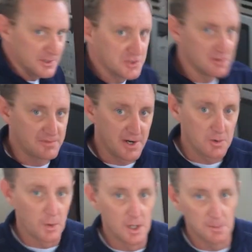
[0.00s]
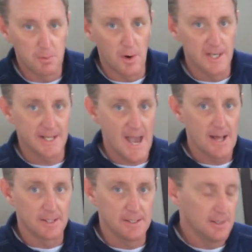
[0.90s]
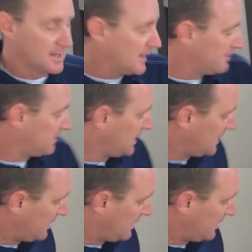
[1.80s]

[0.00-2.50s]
This is a very well appointed galley um,